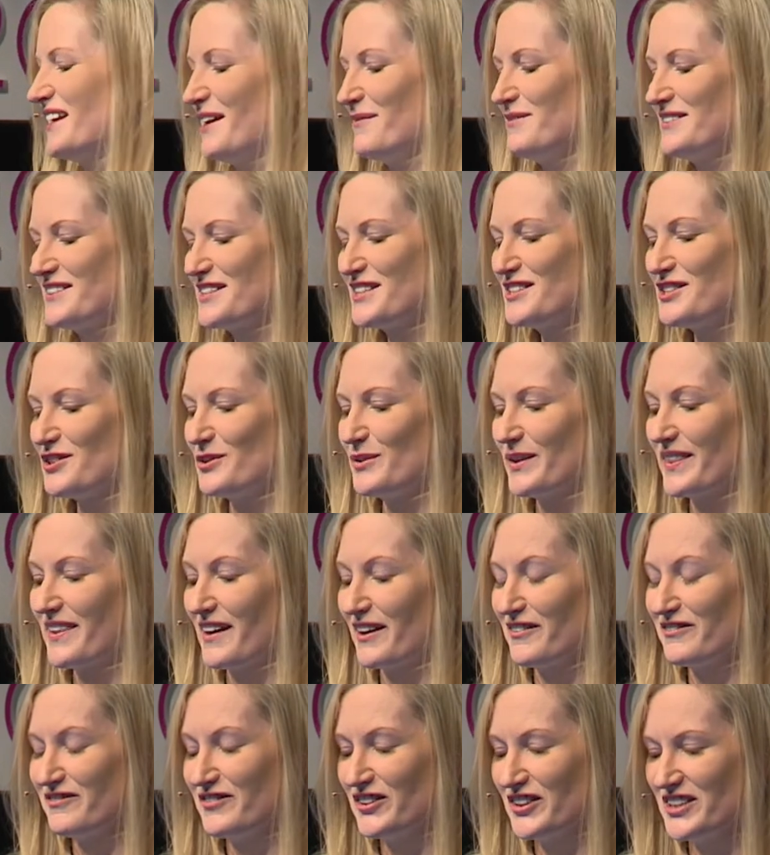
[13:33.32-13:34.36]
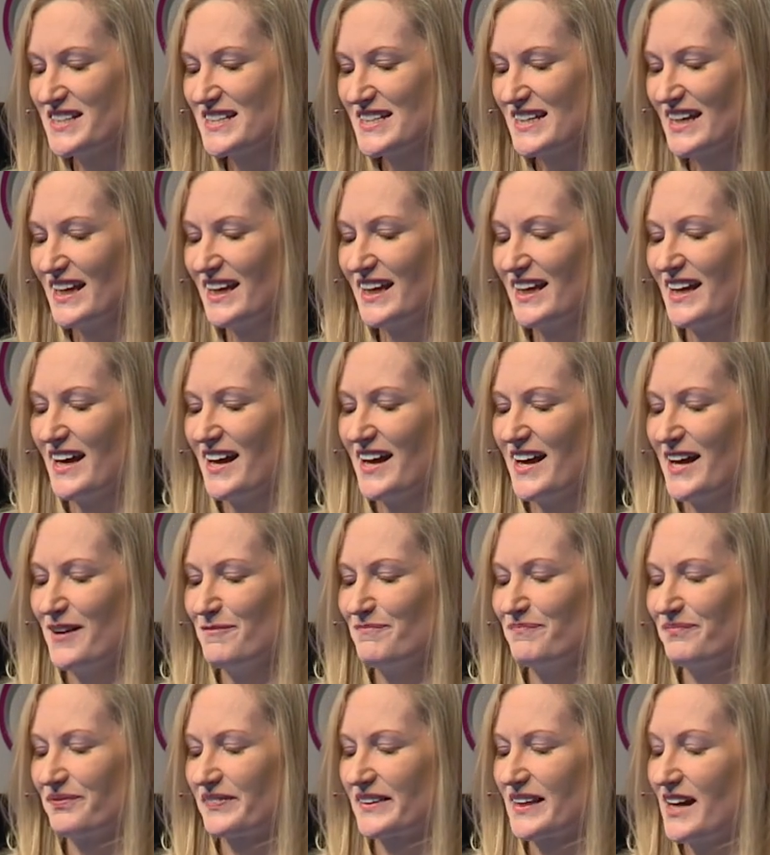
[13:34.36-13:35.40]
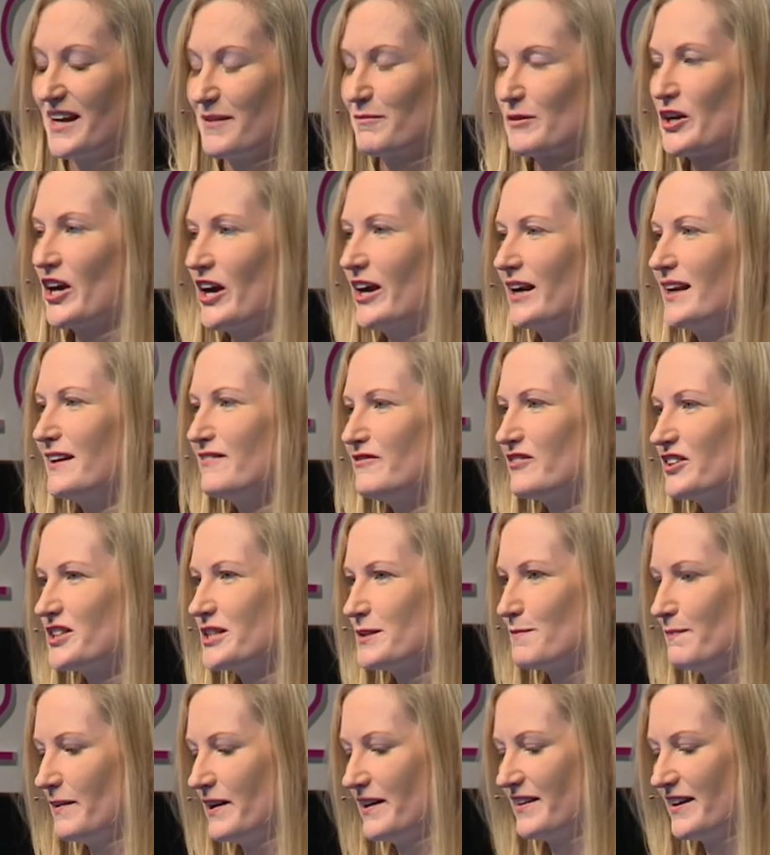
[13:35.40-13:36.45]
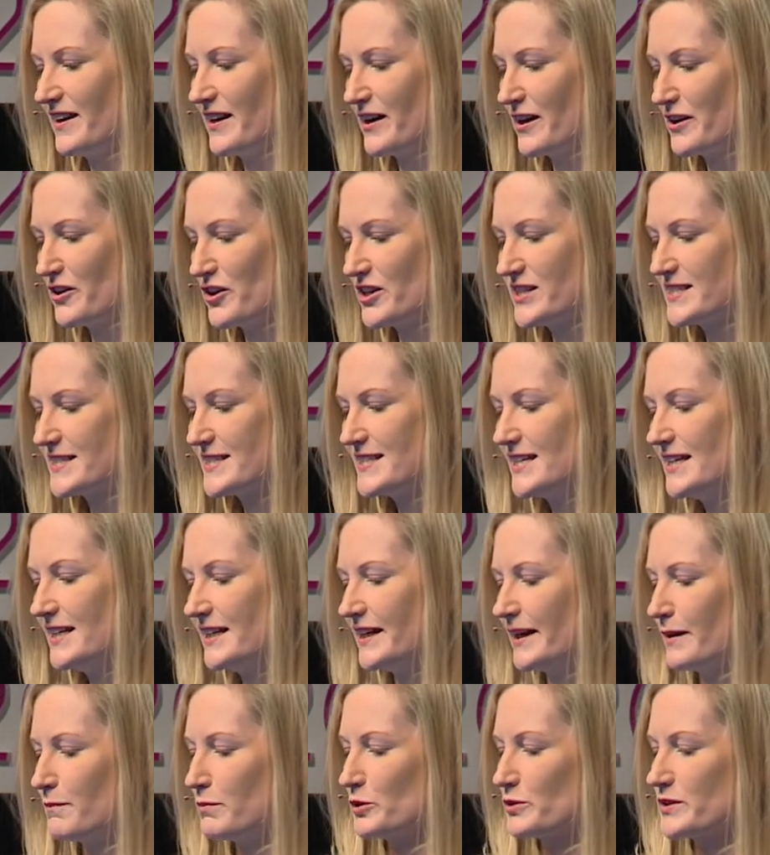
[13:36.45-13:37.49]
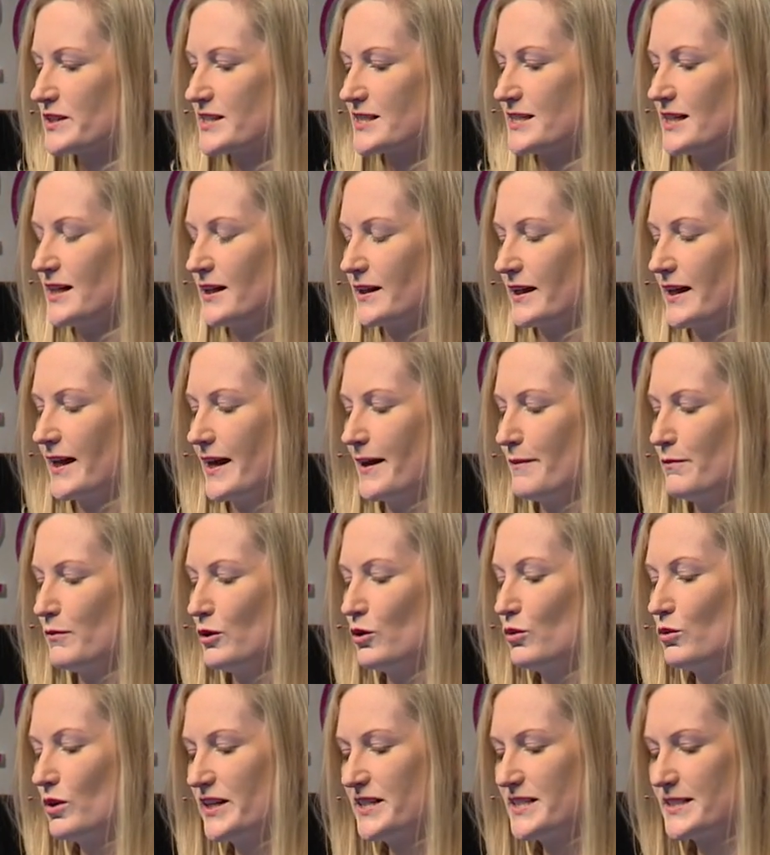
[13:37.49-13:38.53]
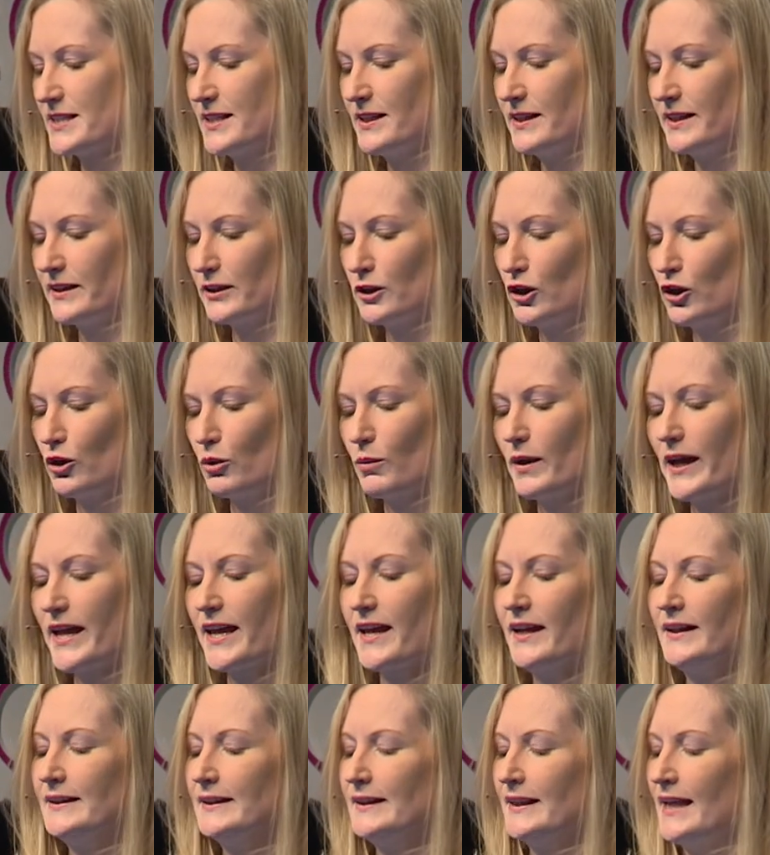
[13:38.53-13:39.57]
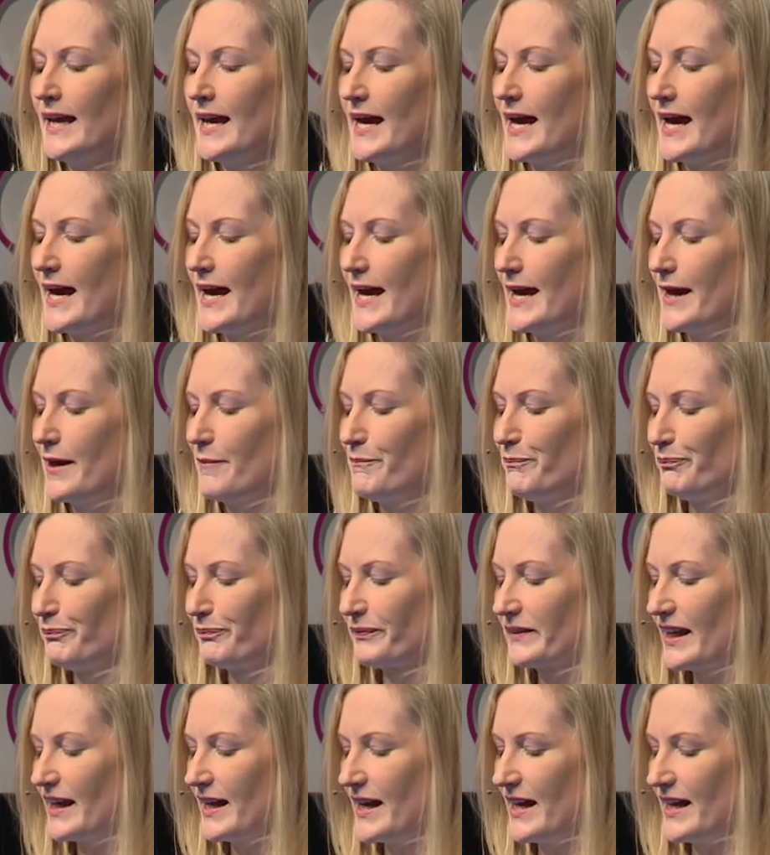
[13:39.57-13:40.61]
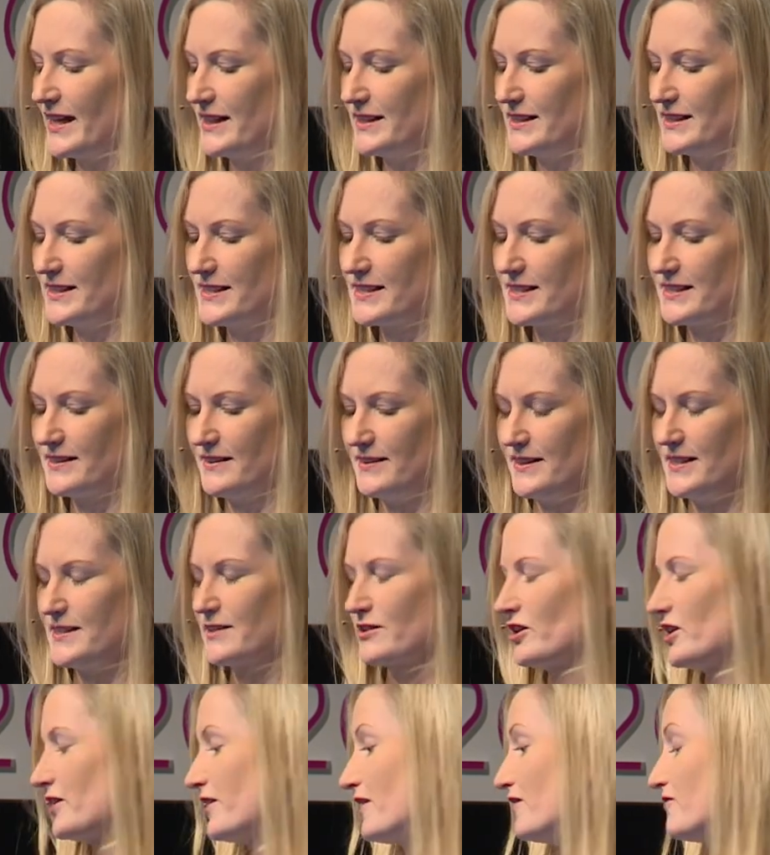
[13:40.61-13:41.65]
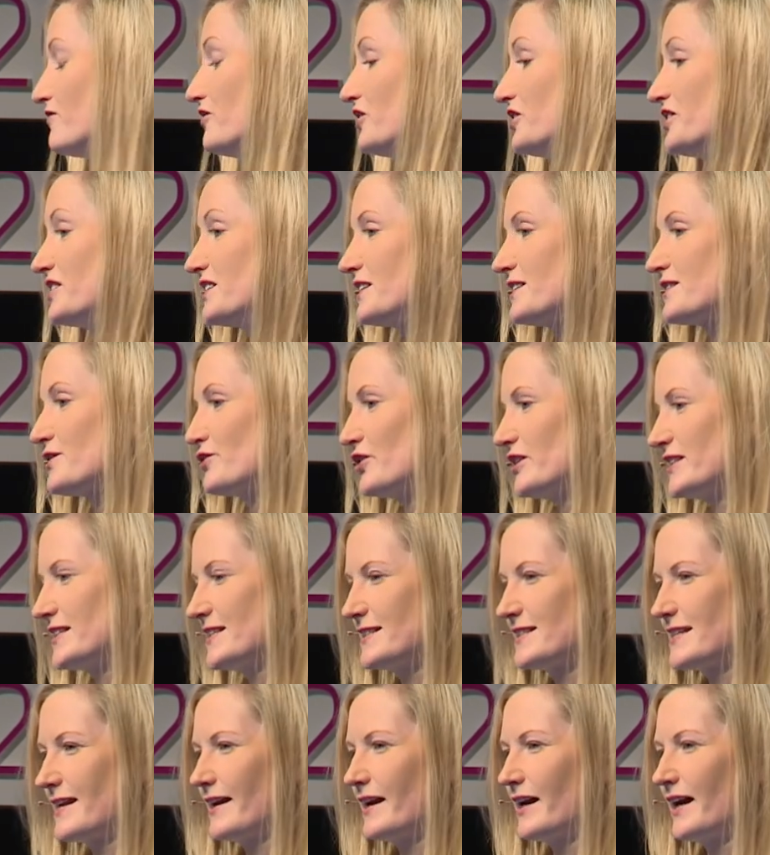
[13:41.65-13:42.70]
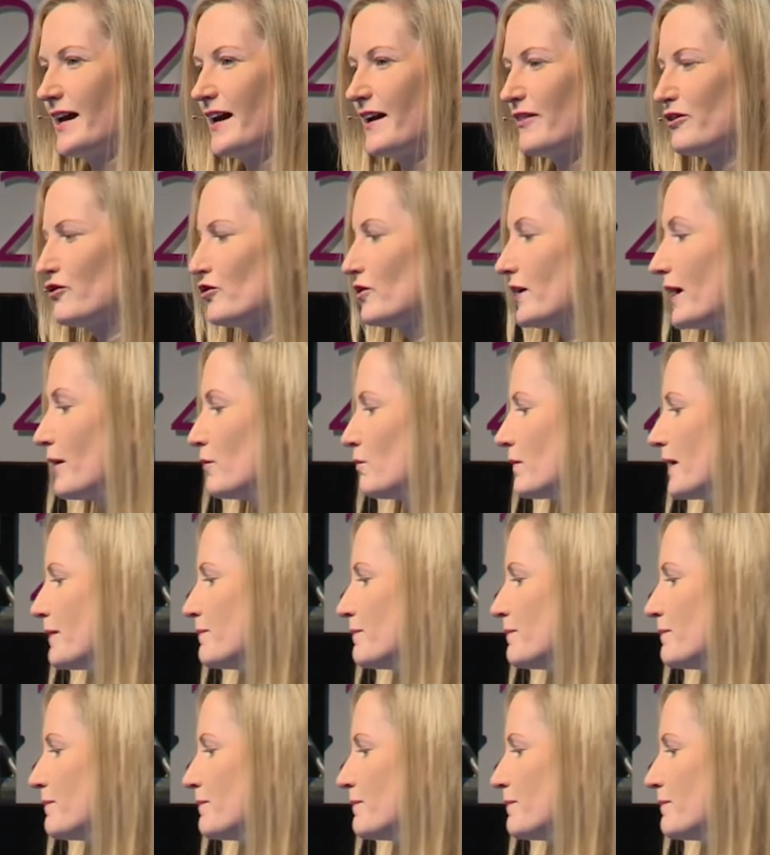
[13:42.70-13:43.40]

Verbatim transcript: been able to do it without funding. I'm currently funded by the IRC on a postdoc award in Galway. And these are other funding sources that I had throughout